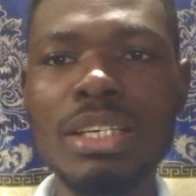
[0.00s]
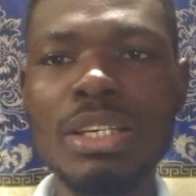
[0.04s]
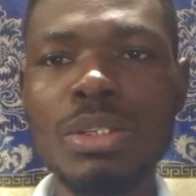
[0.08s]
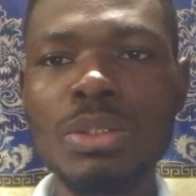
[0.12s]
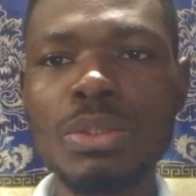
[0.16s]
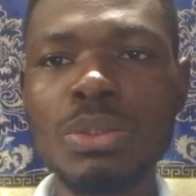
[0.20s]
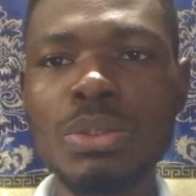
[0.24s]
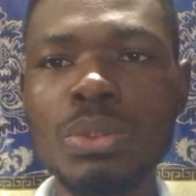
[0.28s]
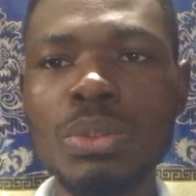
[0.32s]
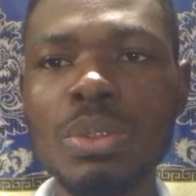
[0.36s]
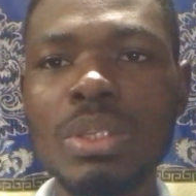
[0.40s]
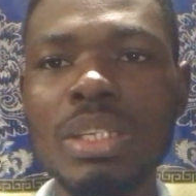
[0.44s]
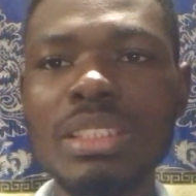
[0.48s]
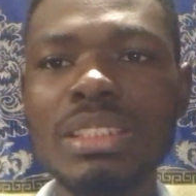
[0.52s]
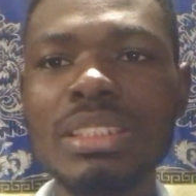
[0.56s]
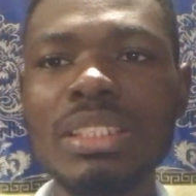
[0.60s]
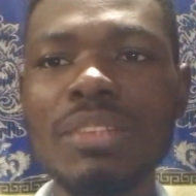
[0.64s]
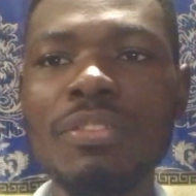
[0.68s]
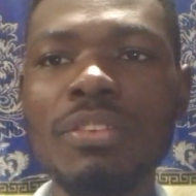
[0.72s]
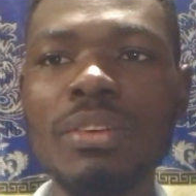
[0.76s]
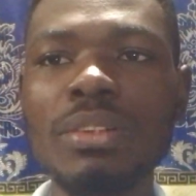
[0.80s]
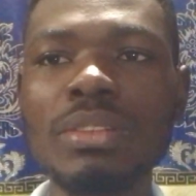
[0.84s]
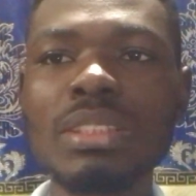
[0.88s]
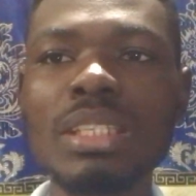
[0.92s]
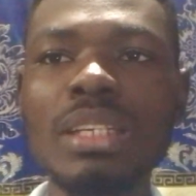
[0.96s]
So let's say,
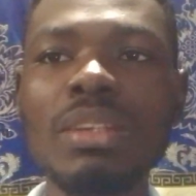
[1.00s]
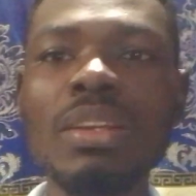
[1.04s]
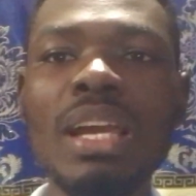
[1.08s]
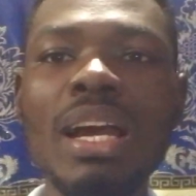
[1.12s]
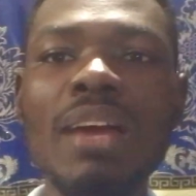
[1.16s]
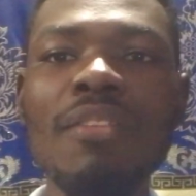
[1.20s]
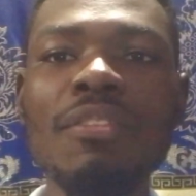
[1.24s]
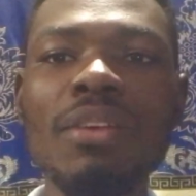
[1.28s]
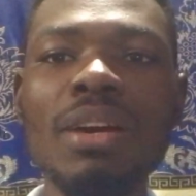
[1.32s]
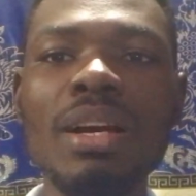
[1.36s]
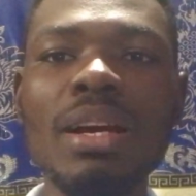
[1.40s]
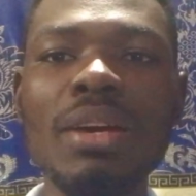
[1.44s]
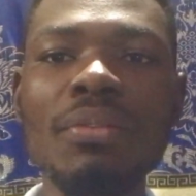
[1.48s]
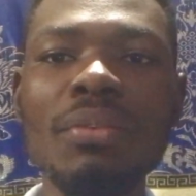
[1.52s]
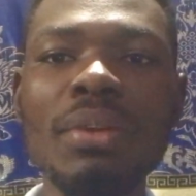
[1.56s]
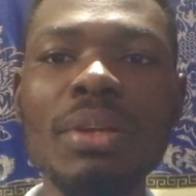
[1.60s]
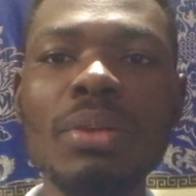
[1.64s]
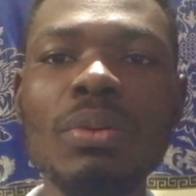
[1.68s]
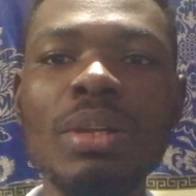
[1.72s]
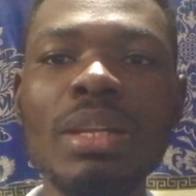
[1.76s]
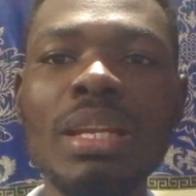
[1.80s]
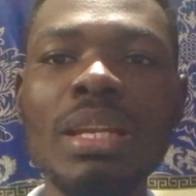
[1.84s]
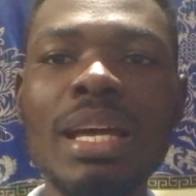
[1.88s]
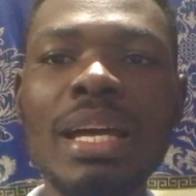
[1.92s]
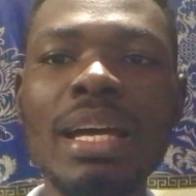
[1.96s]
for instance, you have
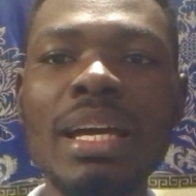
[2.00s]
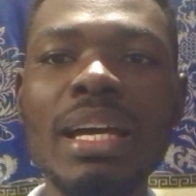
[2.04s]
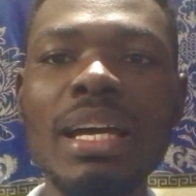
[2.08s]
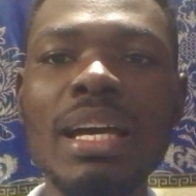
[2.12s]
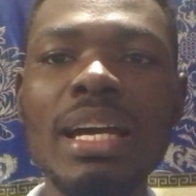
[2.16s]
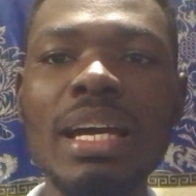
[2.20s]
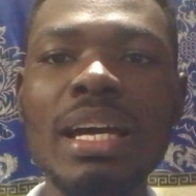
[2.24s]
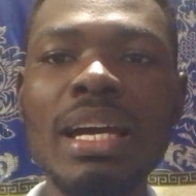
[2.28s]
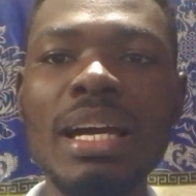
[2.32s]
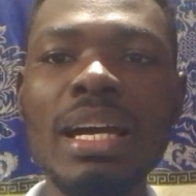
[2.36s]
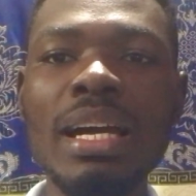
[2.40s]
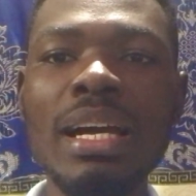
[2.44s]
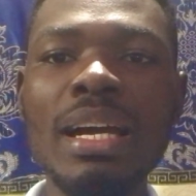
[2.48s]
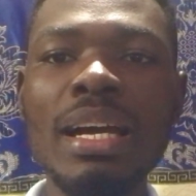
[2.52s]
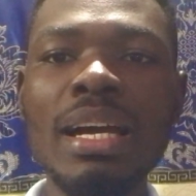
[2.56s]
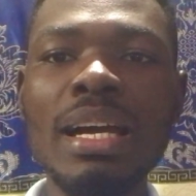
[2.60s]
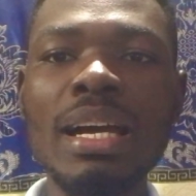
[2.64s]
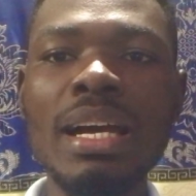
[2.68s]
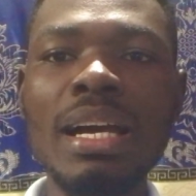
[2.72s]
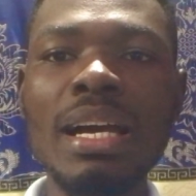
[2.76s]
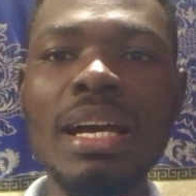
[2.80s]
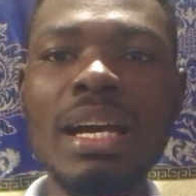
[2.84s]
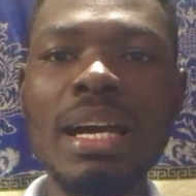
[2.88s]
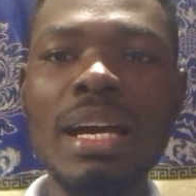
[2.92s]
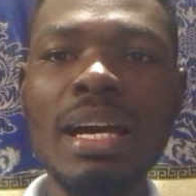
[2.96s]
$100
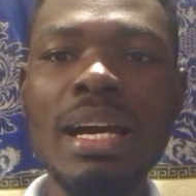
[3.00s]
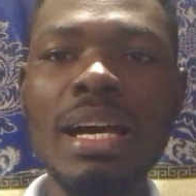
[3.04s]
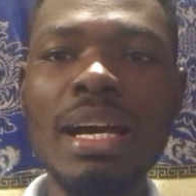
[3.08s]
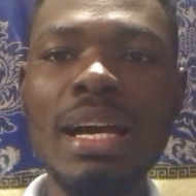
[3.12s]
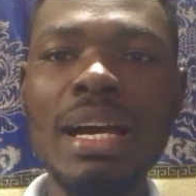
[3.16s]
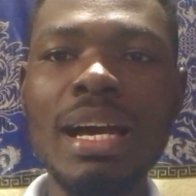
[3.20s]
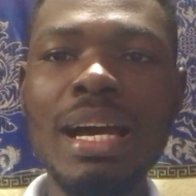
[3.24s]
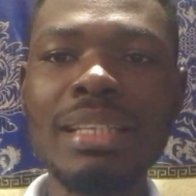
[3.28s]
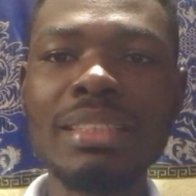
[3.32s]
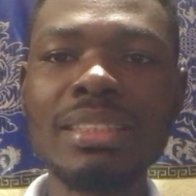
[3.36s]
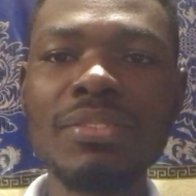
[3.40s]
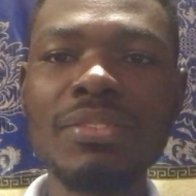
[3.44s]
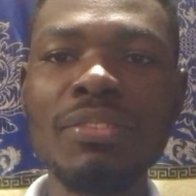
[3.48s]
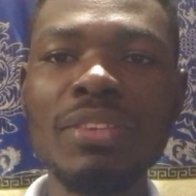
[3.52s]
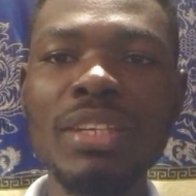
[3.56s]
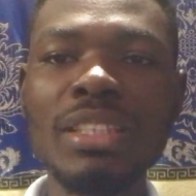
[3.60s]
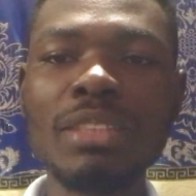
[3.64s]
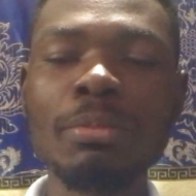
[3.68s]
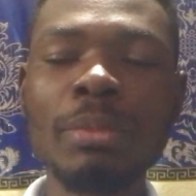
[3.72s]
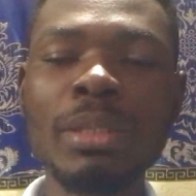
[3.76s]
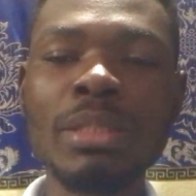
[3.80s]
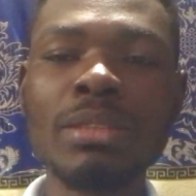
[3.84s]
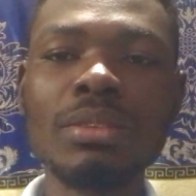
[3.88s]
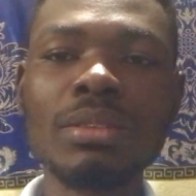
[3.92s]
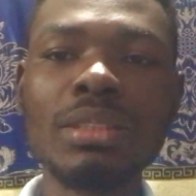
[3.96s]
as
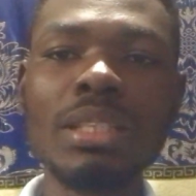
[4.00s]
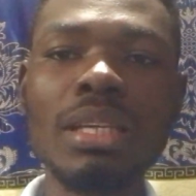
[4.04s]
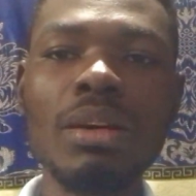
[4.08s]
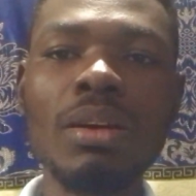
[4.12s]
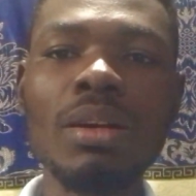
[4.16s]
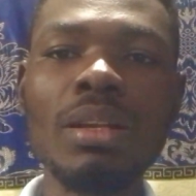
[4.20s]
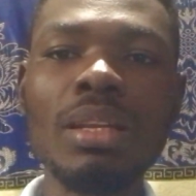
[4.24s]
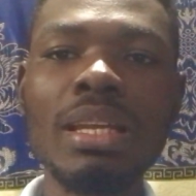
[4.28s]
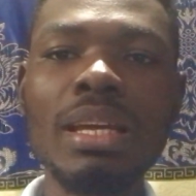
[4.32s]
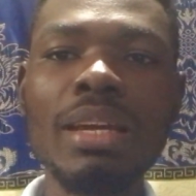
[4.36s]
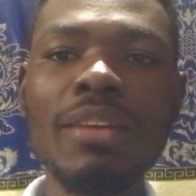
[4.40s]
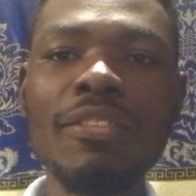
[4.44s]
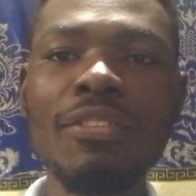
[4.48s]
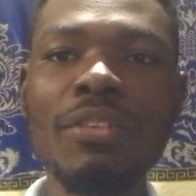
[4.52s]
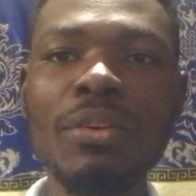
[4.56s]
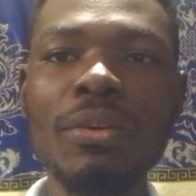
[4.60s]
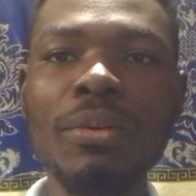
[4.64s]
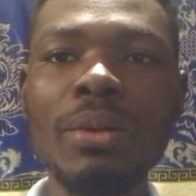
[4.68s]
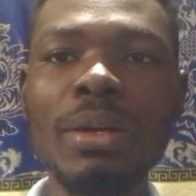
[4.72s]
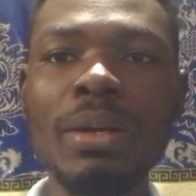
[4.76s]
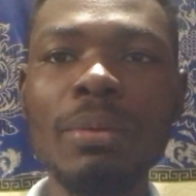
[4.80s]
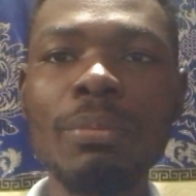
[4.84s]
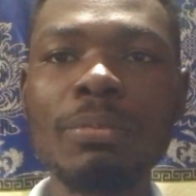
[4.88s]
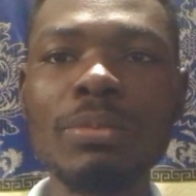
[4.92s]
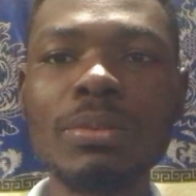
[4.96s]
investment on the online
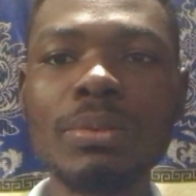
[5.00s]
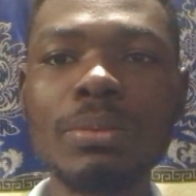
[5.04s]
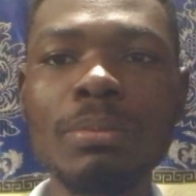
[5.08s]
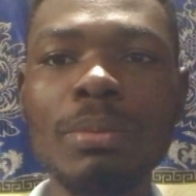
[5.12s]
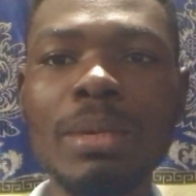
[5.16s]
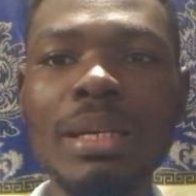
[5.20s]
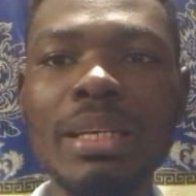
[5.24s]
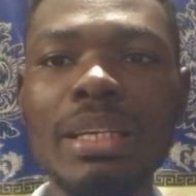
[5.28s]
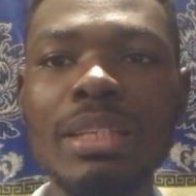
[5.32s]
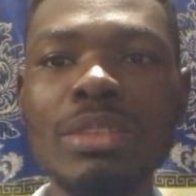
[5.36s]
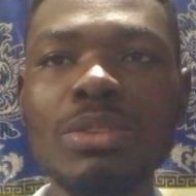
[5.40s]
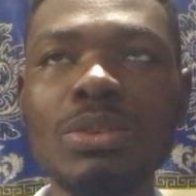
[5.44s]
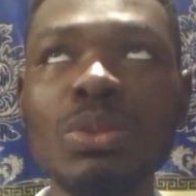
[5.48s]
forex market.